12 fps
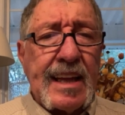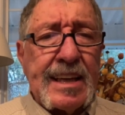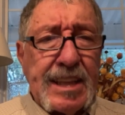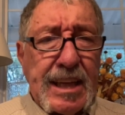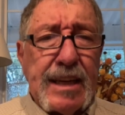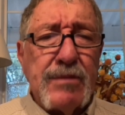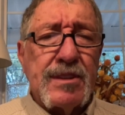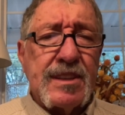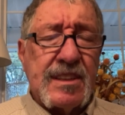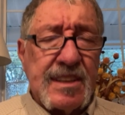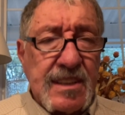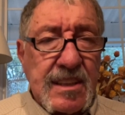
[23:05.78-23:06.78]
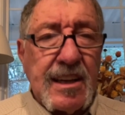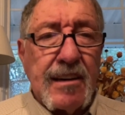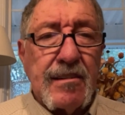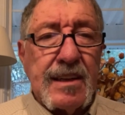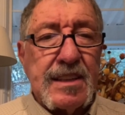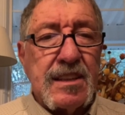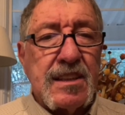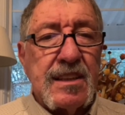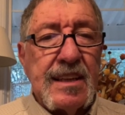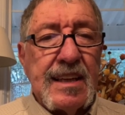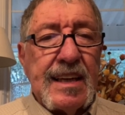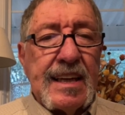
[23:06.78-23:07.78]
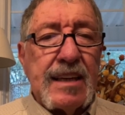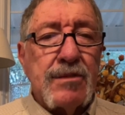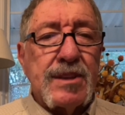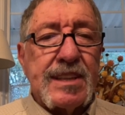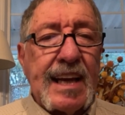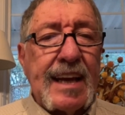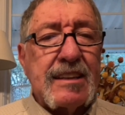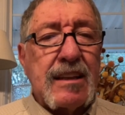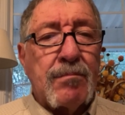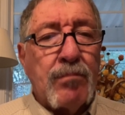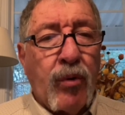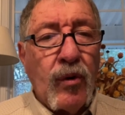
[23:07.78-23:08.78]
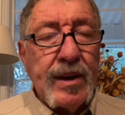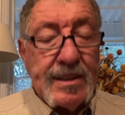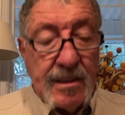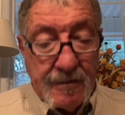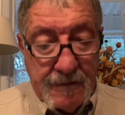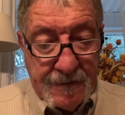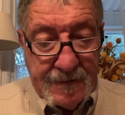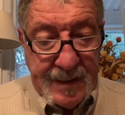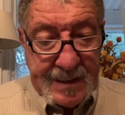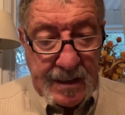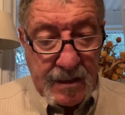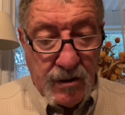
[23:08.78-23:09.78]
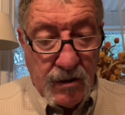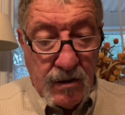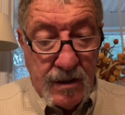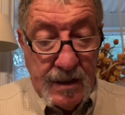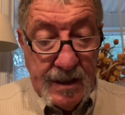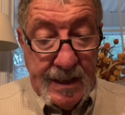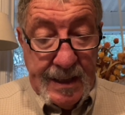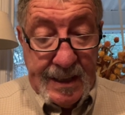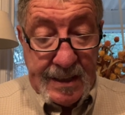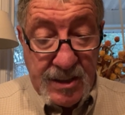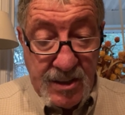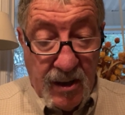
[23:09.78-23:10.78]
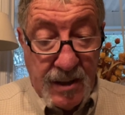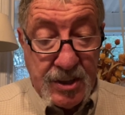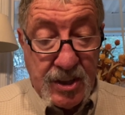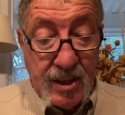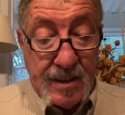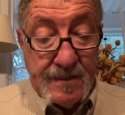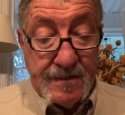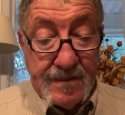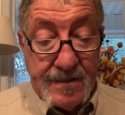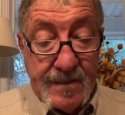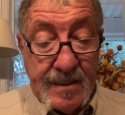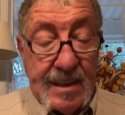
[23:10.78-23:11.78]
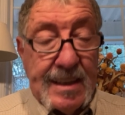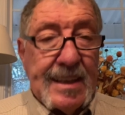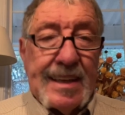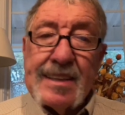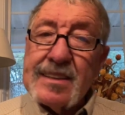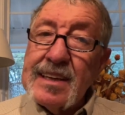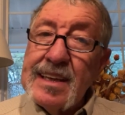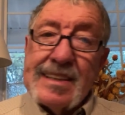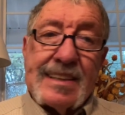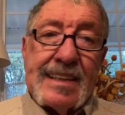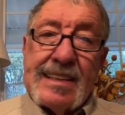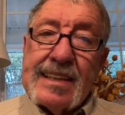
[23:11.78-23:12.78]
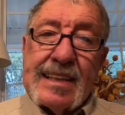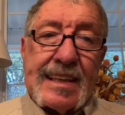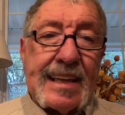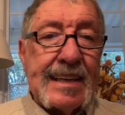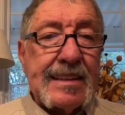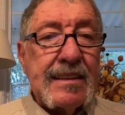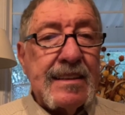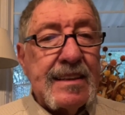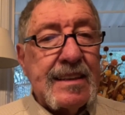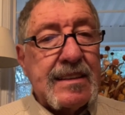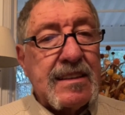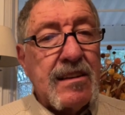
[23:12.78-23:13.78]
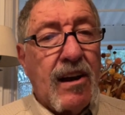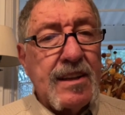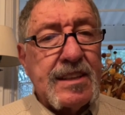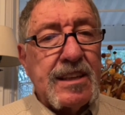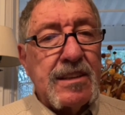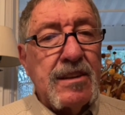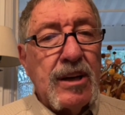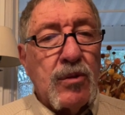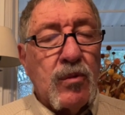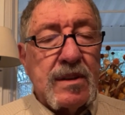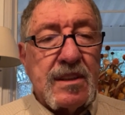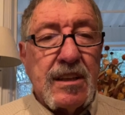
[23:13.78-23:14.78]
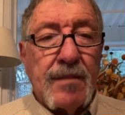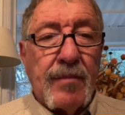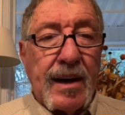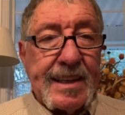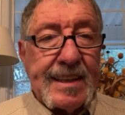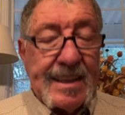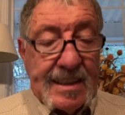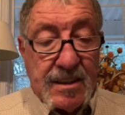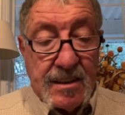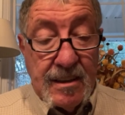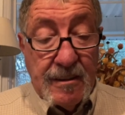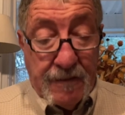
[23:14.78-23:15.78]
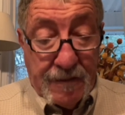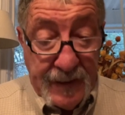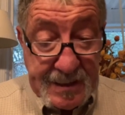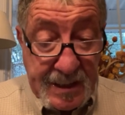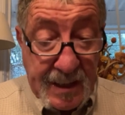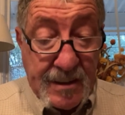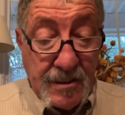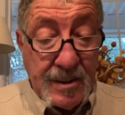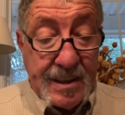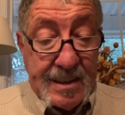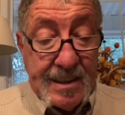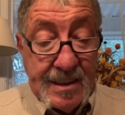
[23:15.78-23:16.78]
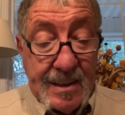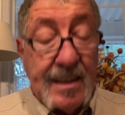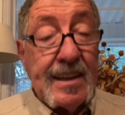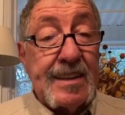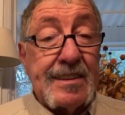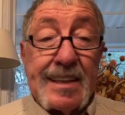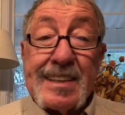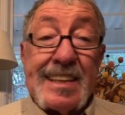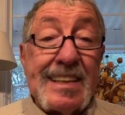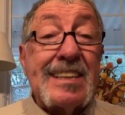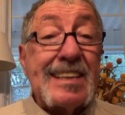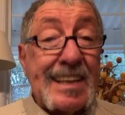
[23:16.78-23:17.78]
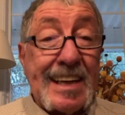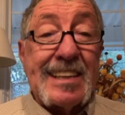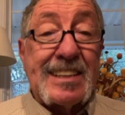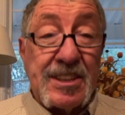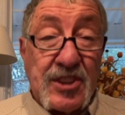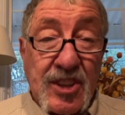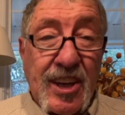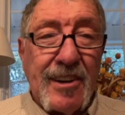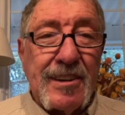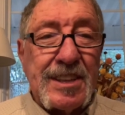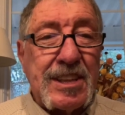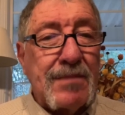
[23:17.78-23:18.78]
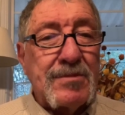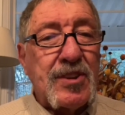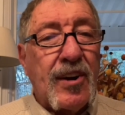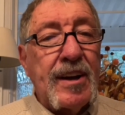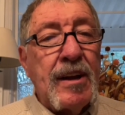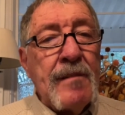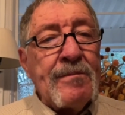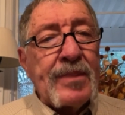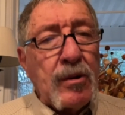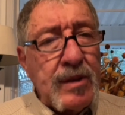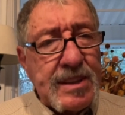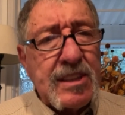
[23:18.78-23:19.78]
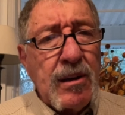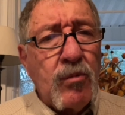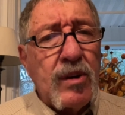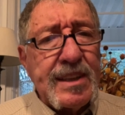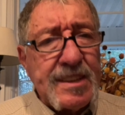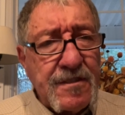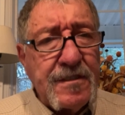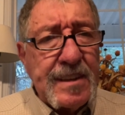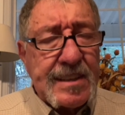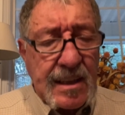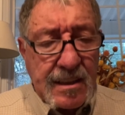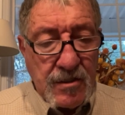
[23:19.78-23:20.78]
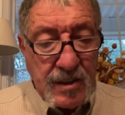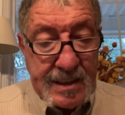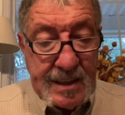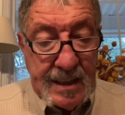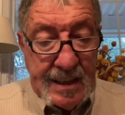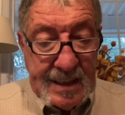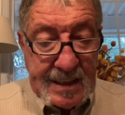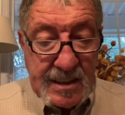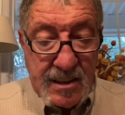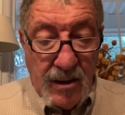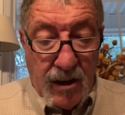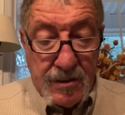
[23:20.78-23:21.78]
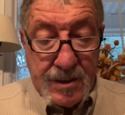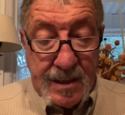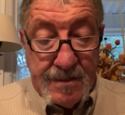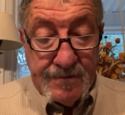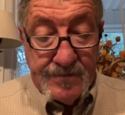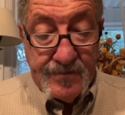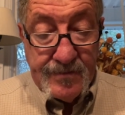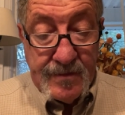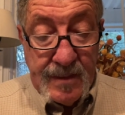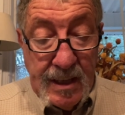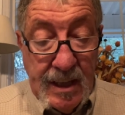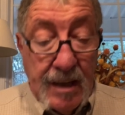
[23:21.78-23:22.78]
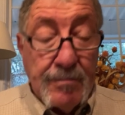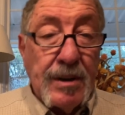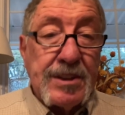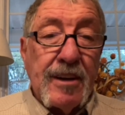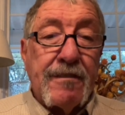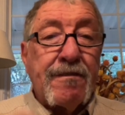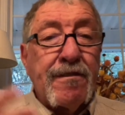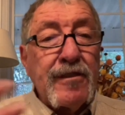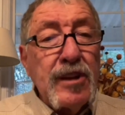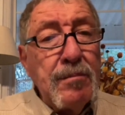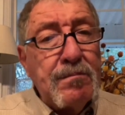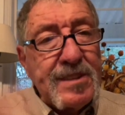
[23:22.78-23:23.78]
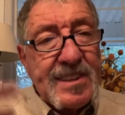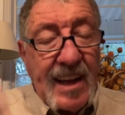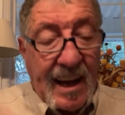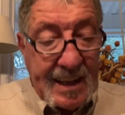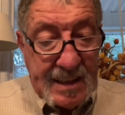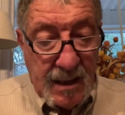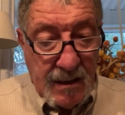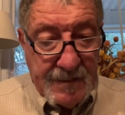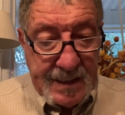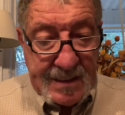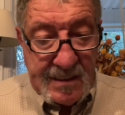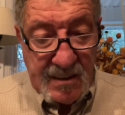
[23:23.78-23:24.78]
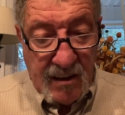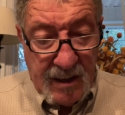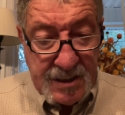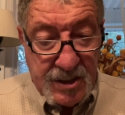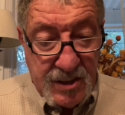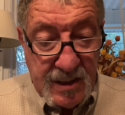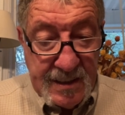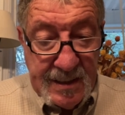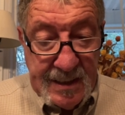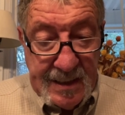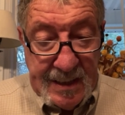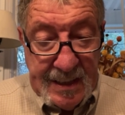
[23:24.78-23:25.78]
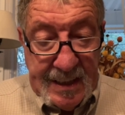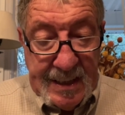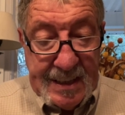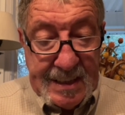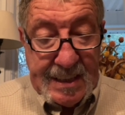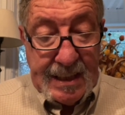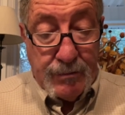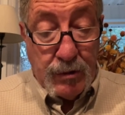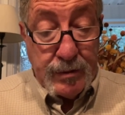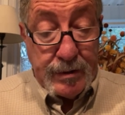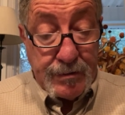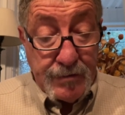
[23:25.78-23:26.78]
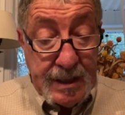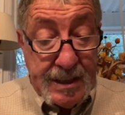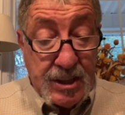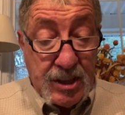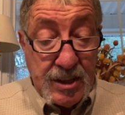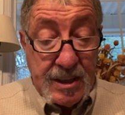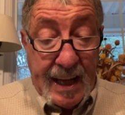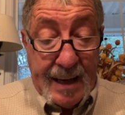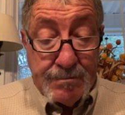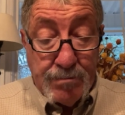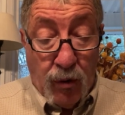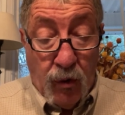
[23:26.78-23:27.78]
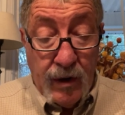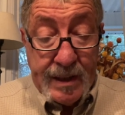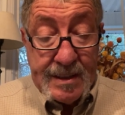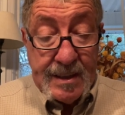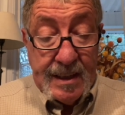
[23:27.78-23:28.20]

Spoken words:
that he was discouraged. He was at the point of physical exhaustion. It's easy to get exhausted when somebody is physically, it's easy to get discouraged, I'm sorry, when someone is physically exalted. But the flip side of exhaustion is that when we reach that point,